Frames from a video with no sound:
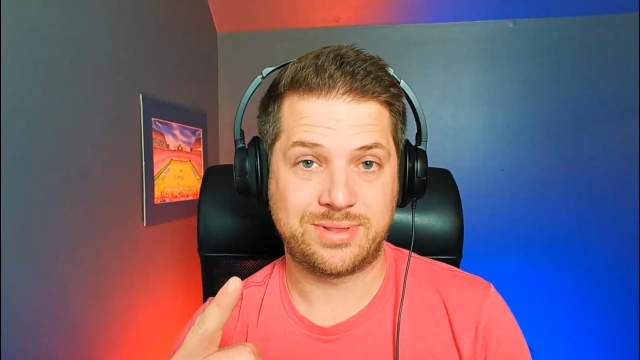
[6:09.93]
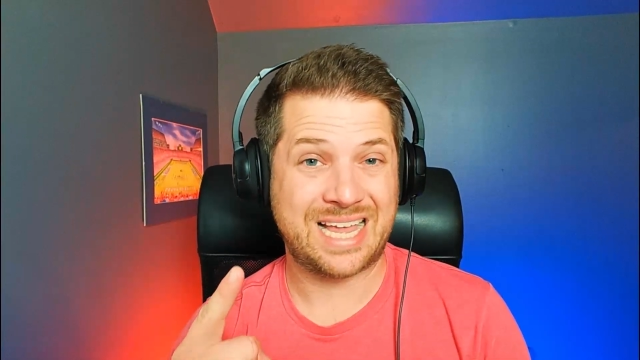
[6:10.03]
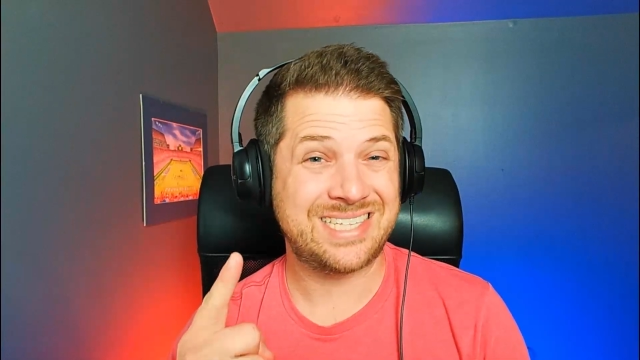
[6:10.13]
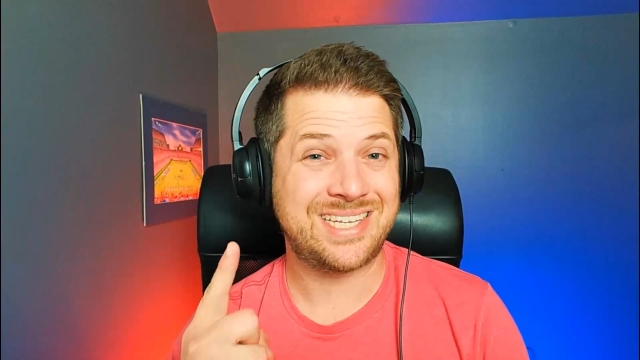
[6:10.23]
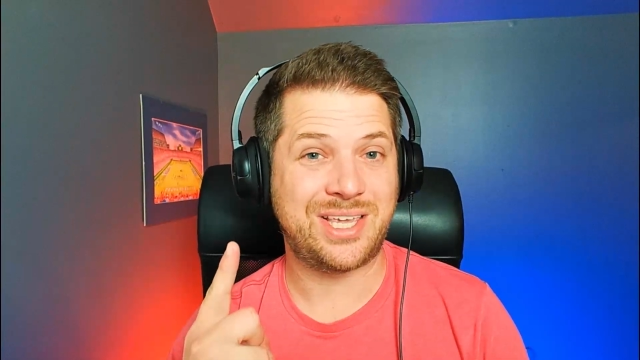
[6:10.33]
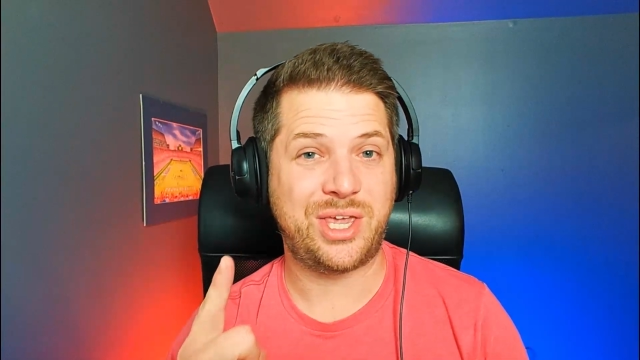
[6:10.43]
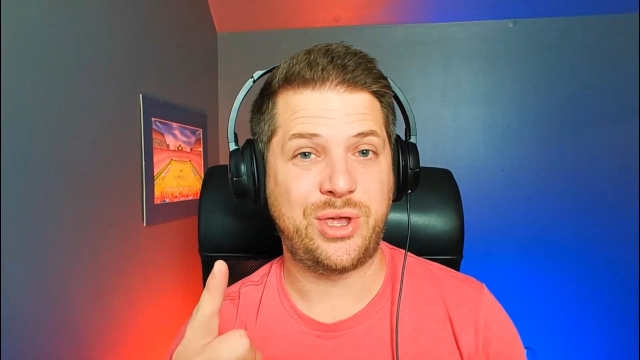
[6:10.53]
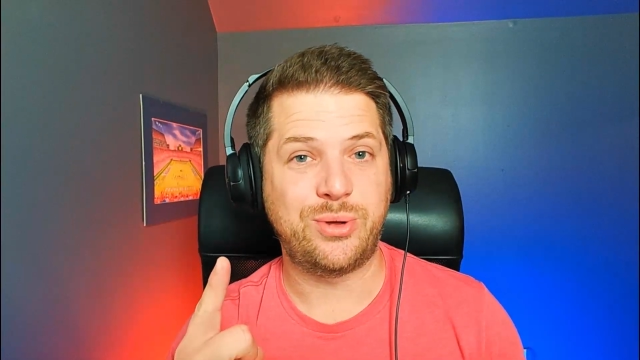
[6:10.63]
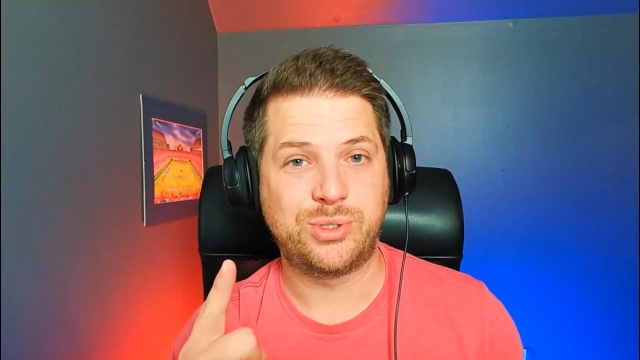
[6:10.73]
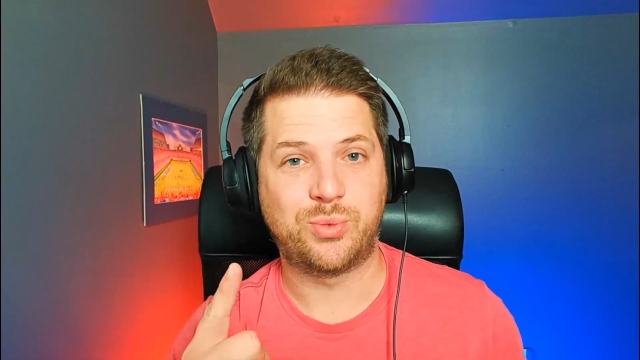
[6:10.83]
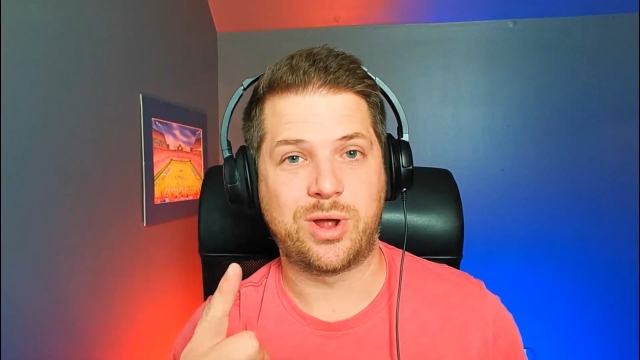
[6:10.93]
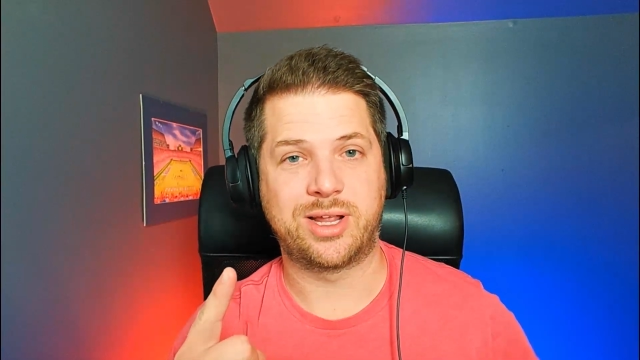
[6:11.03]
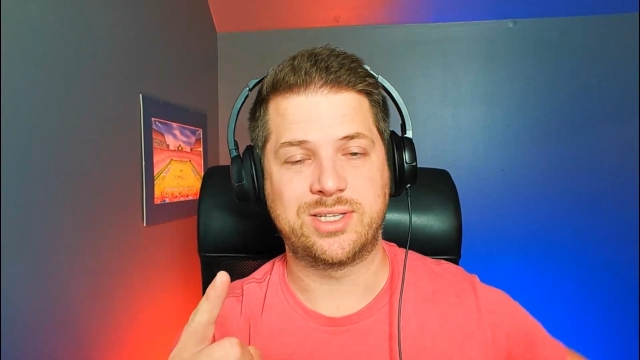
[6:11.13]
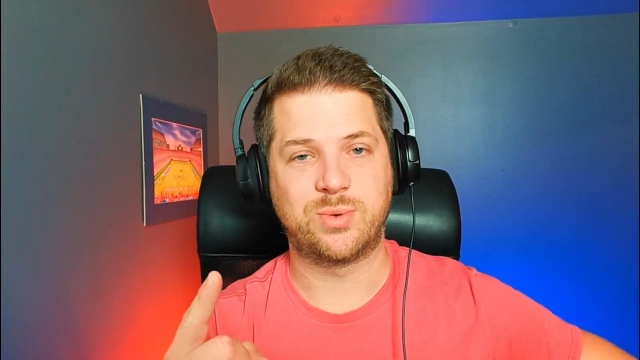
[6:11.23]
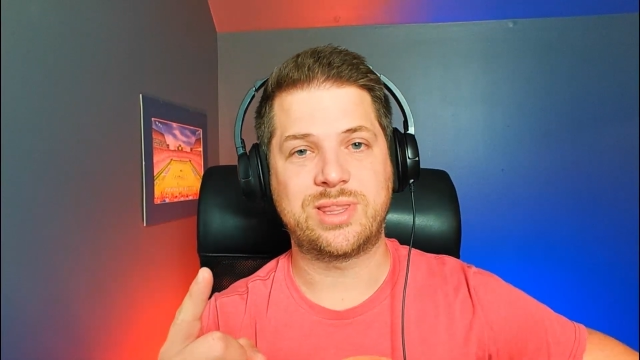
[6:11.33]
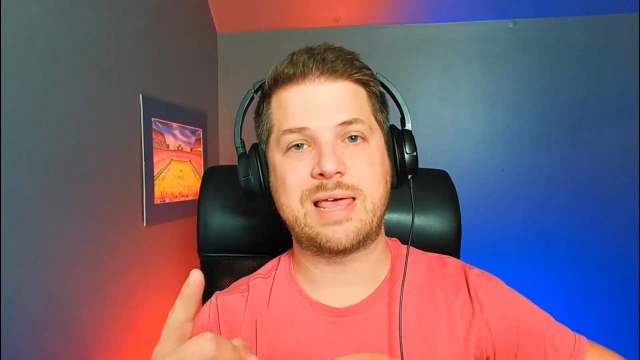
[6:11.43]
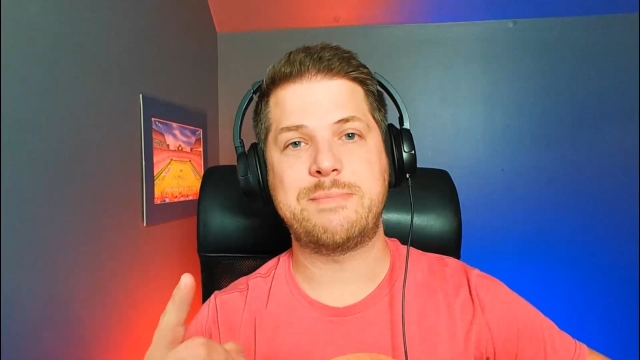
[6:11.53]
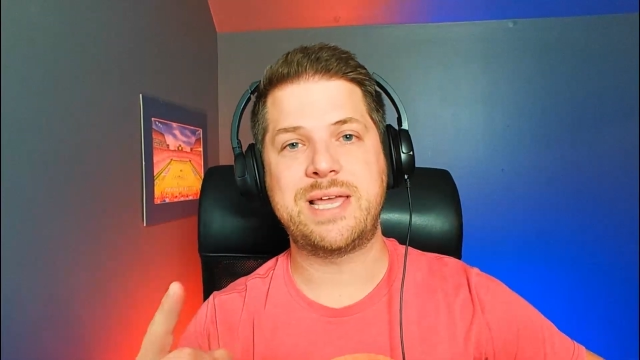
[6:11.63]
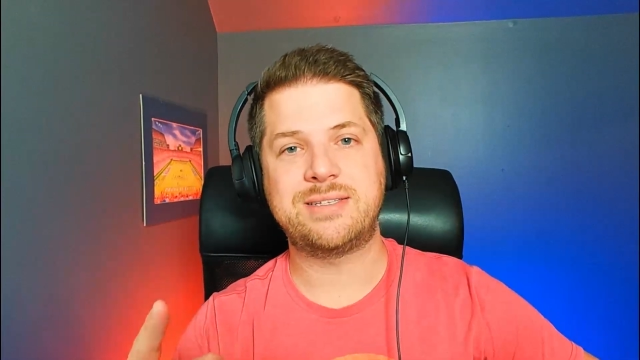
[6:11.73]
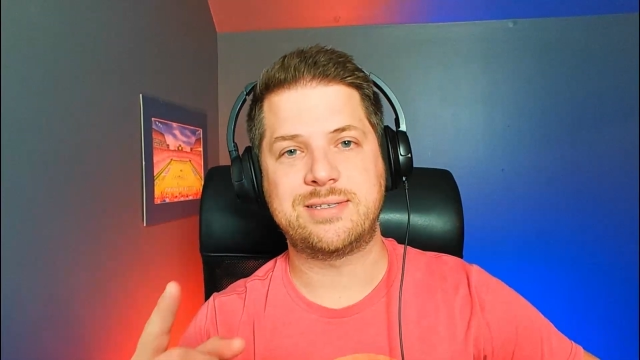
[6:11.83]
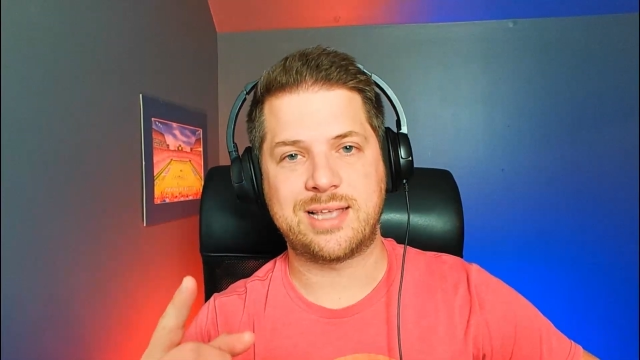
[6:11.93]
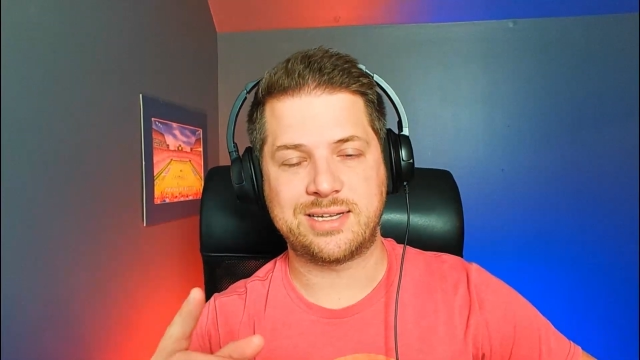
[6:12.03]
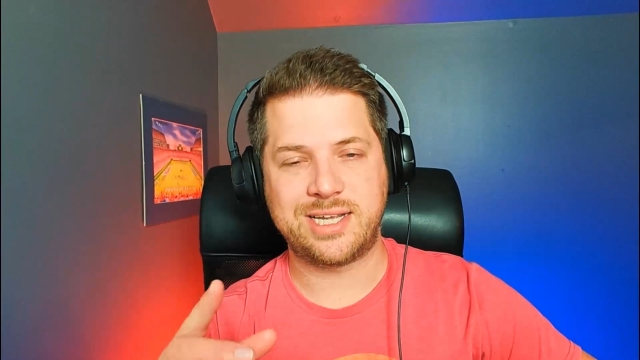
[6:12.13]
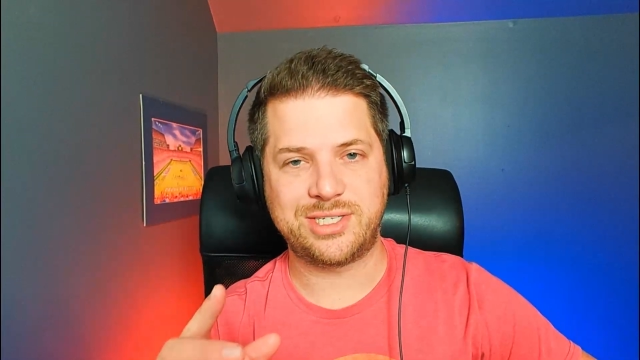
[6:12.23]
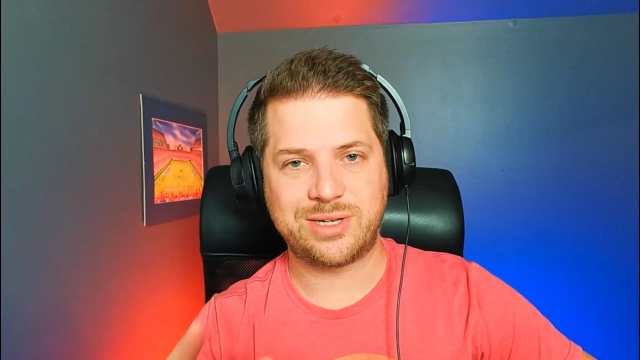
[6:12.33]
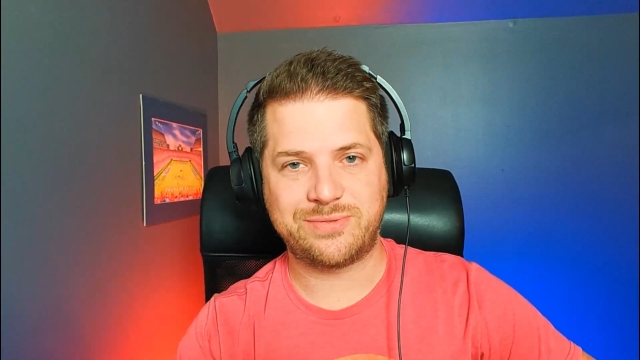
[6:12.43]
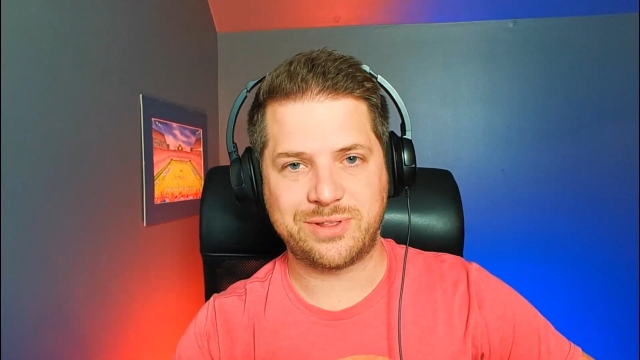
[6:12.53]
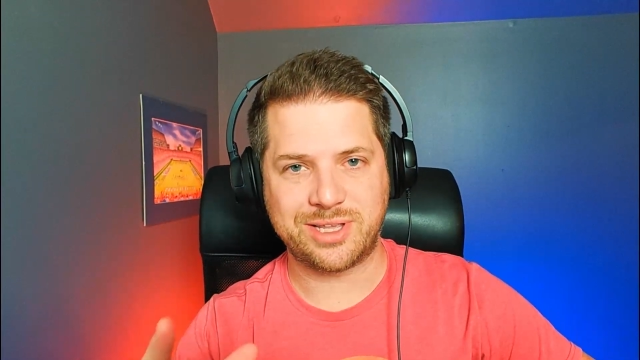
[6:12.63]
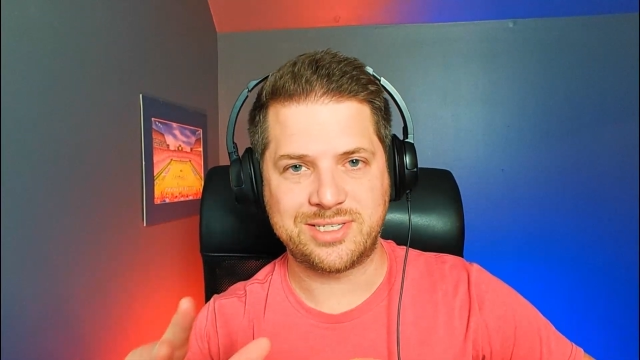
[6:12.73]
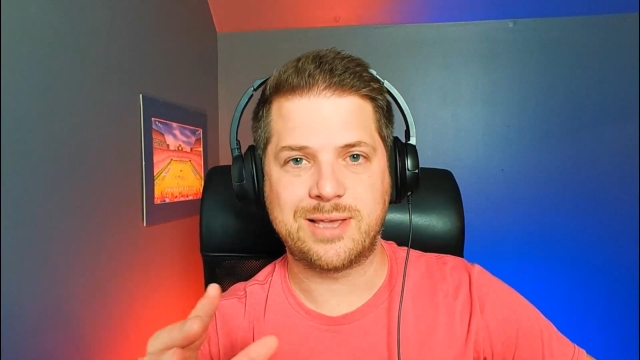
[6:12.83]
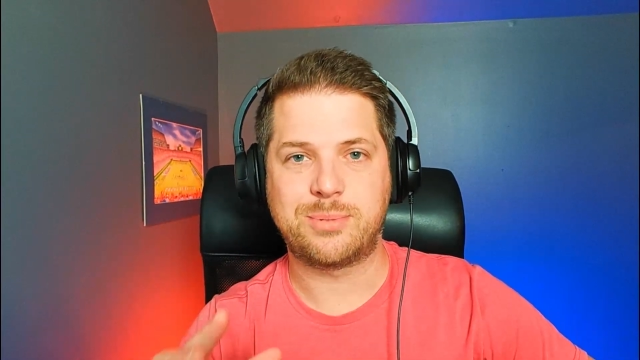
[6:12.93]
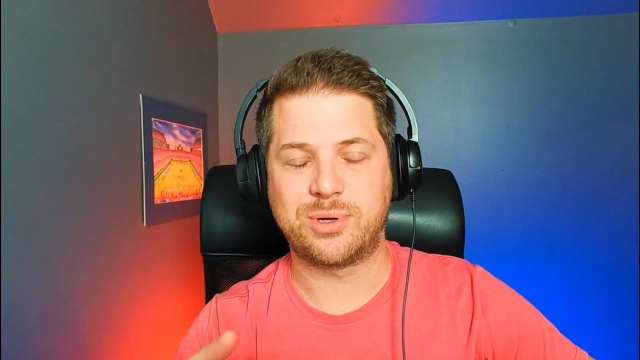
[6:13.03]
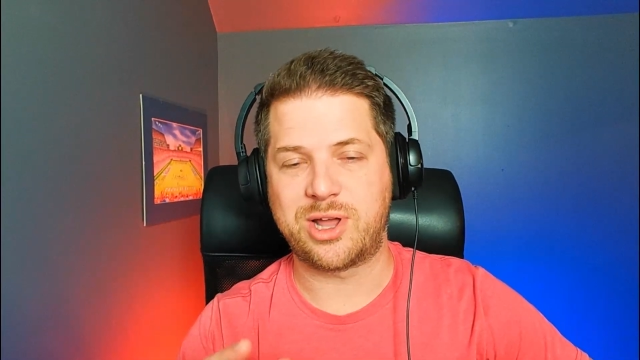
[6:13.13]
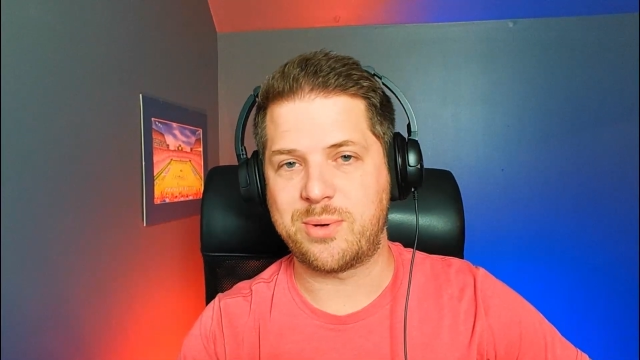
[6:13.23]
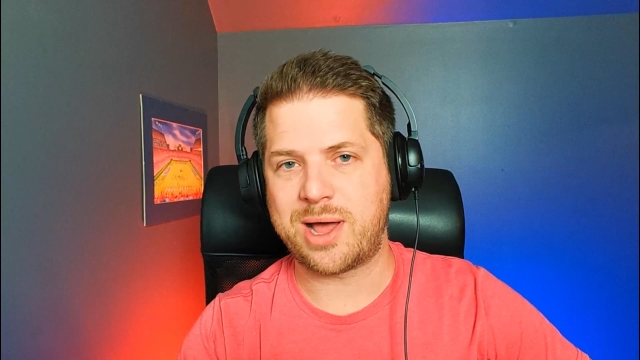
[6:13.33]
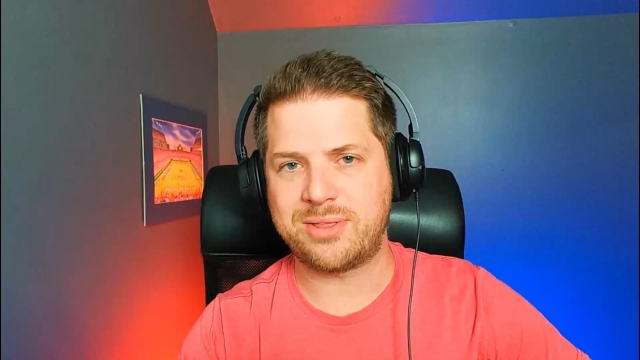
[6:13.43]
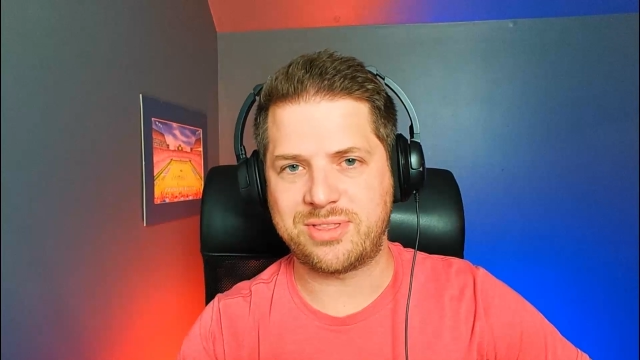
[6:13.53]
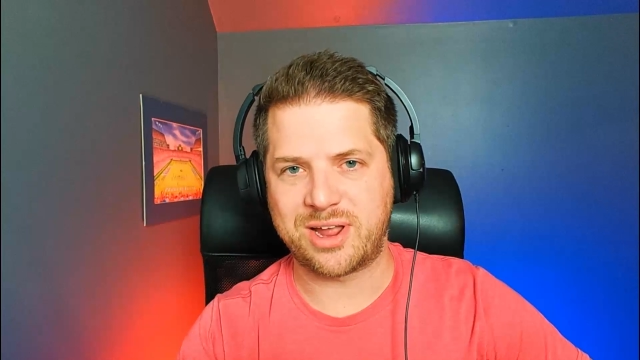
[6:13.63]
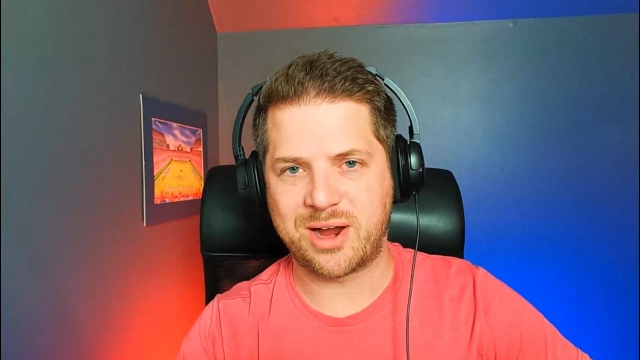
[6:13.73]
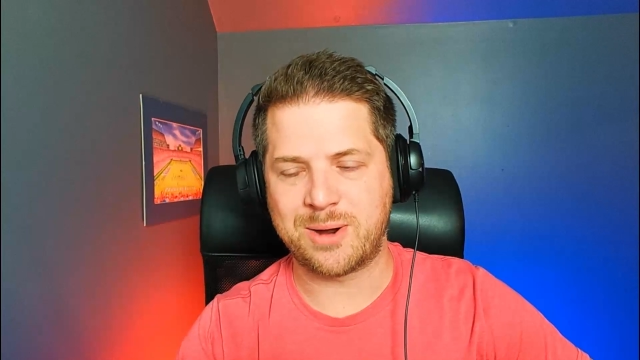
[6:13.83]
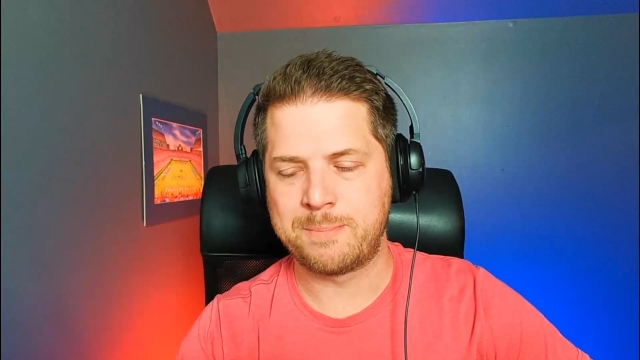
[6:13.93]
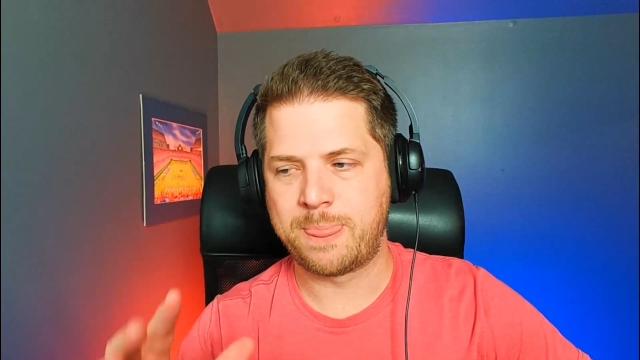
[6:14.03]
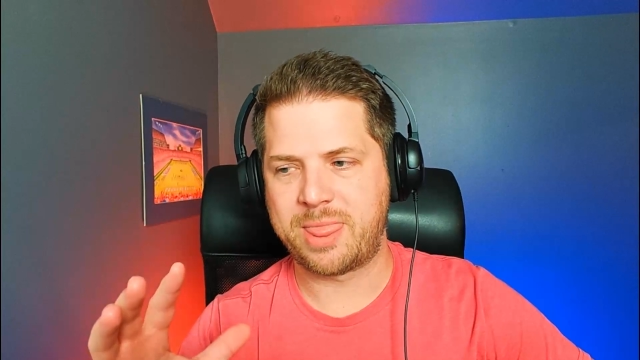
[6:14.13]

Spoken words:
That's a huge one, because what that means is that TJ Finley is able to go out there.